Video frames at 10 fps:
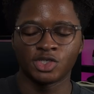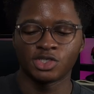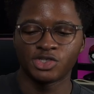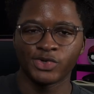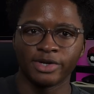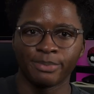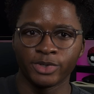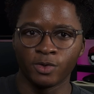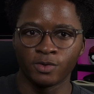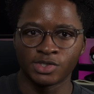just straight
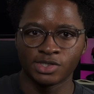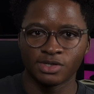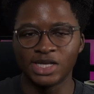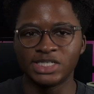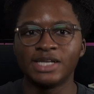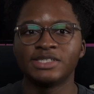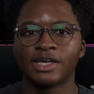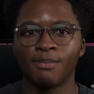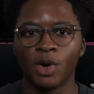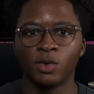up use the
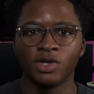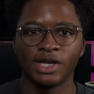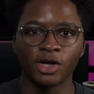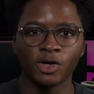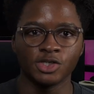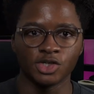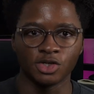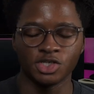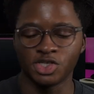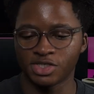agentic mode in
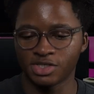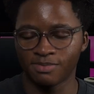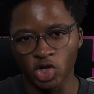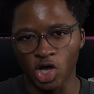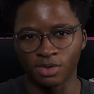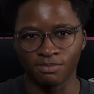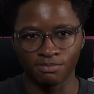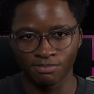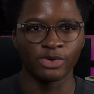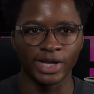Cursor to just full
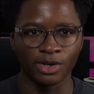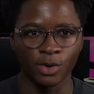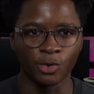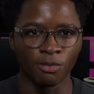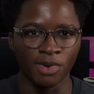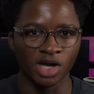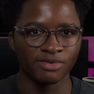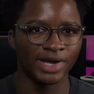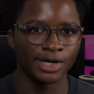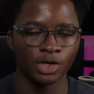on generate code or
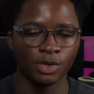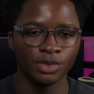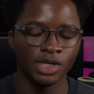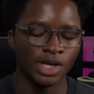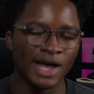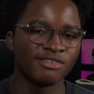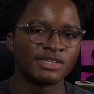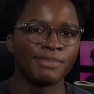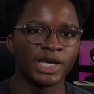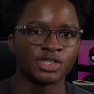modify your code, you have
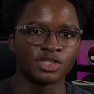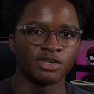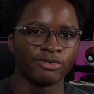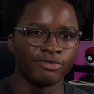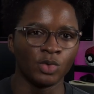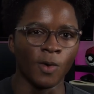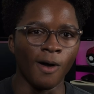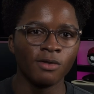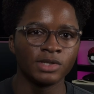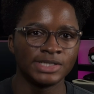to make sure to review
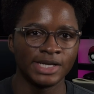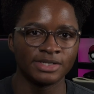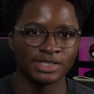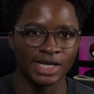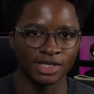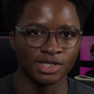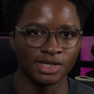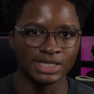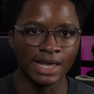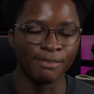all the changes that it
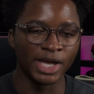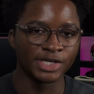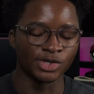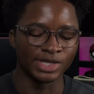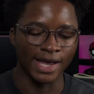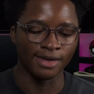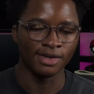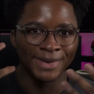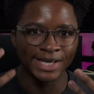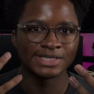does and make sure that
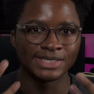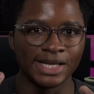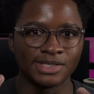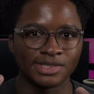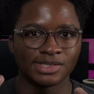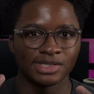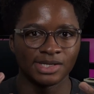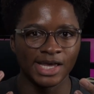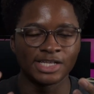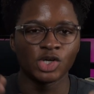makes sense.
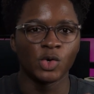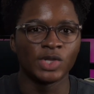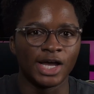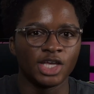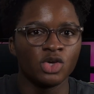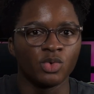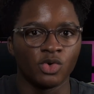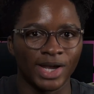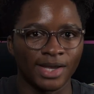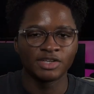It's code that you
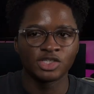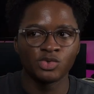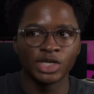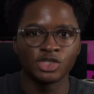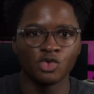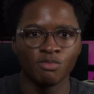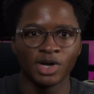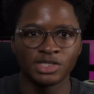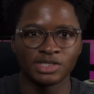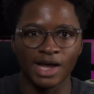would write. If it's doing too
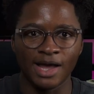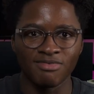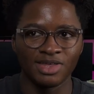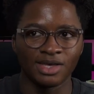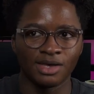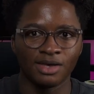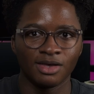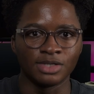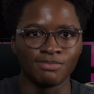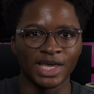much, I think you
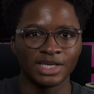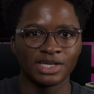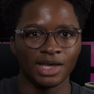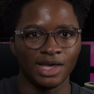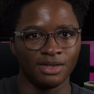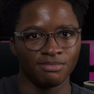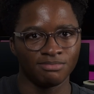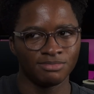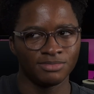should make it